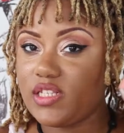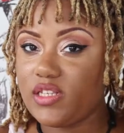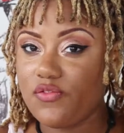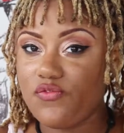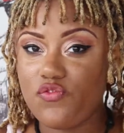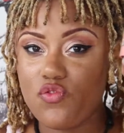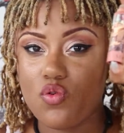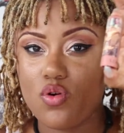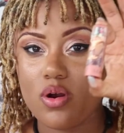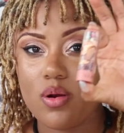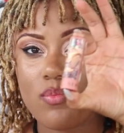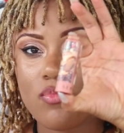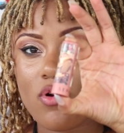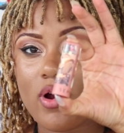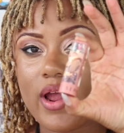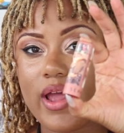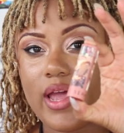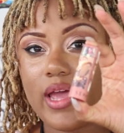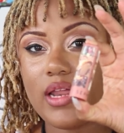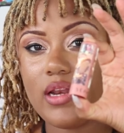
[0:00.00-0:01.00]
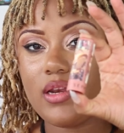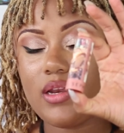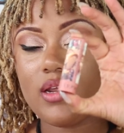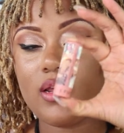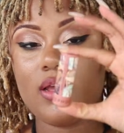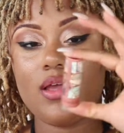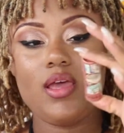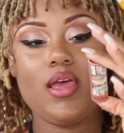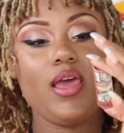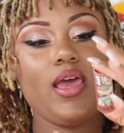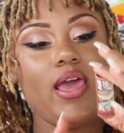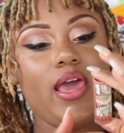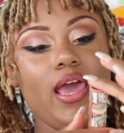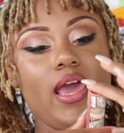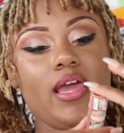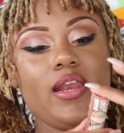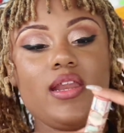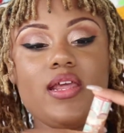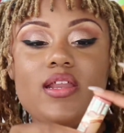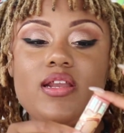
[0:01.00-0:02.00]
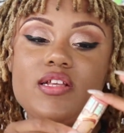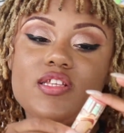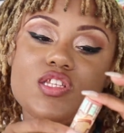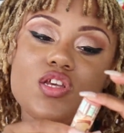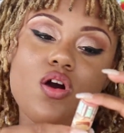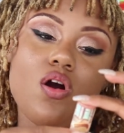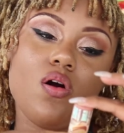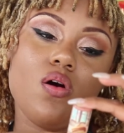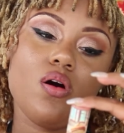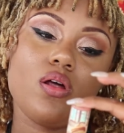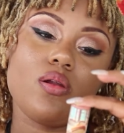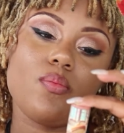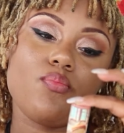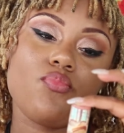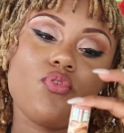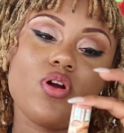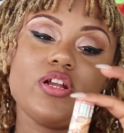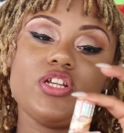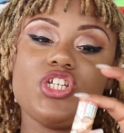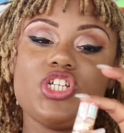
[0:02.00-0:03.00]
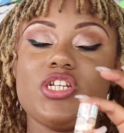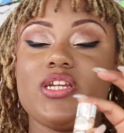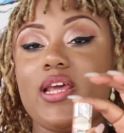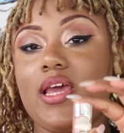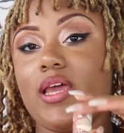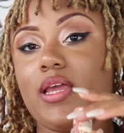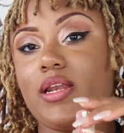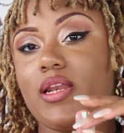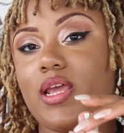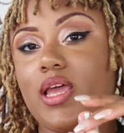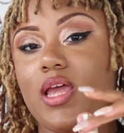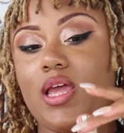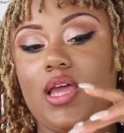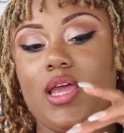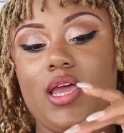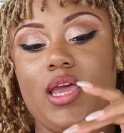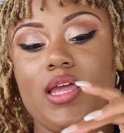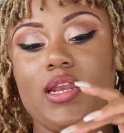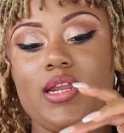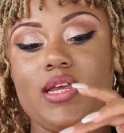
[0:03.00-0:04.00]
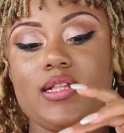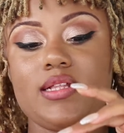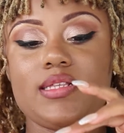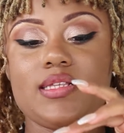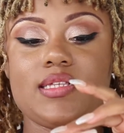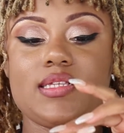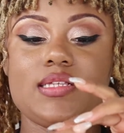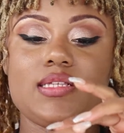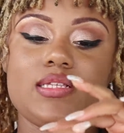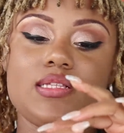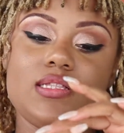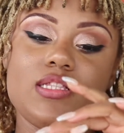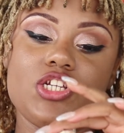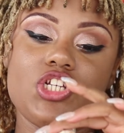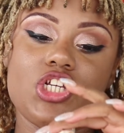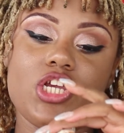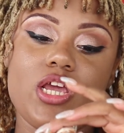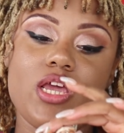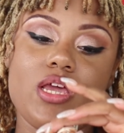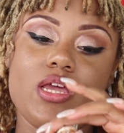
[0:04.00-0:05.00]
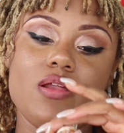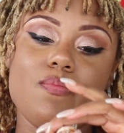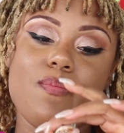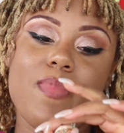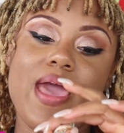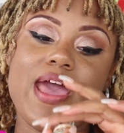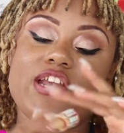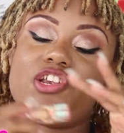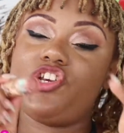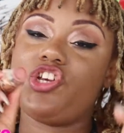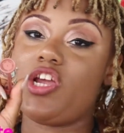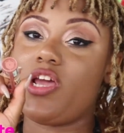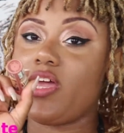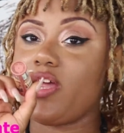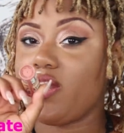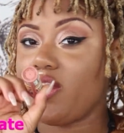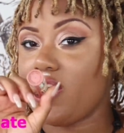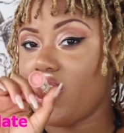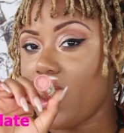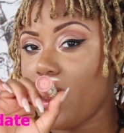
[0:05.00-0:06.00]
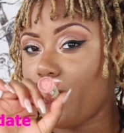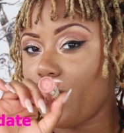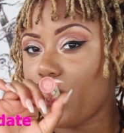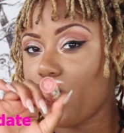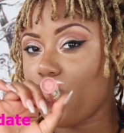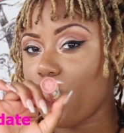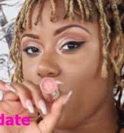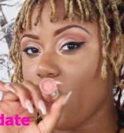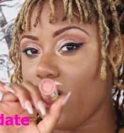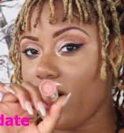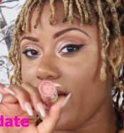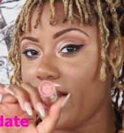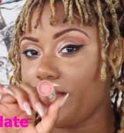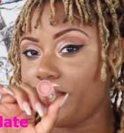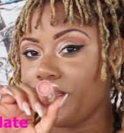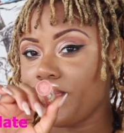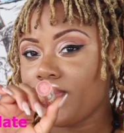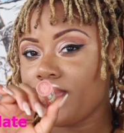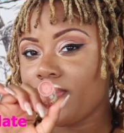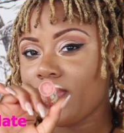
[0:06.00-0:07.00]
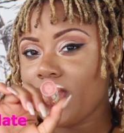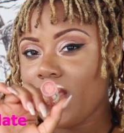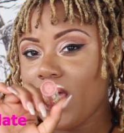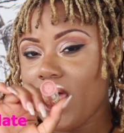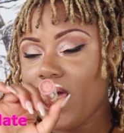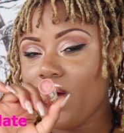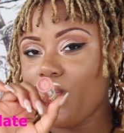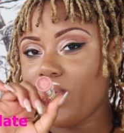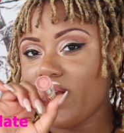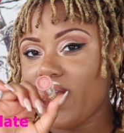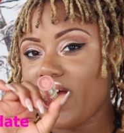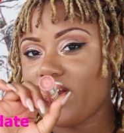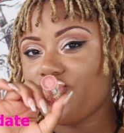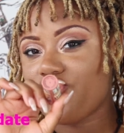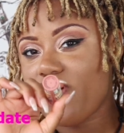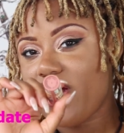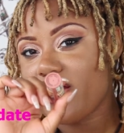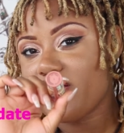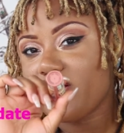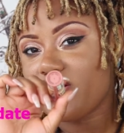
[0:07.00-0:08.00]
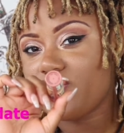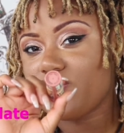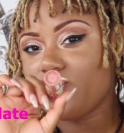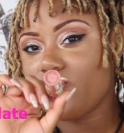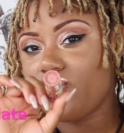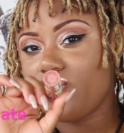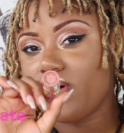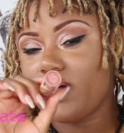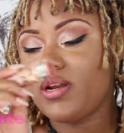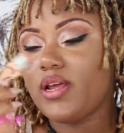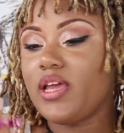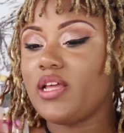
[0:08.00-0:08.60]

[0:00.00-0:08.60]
Sephora brand, and it is called Brunch Date, and it's shade matte shade number 1. And when I tried this on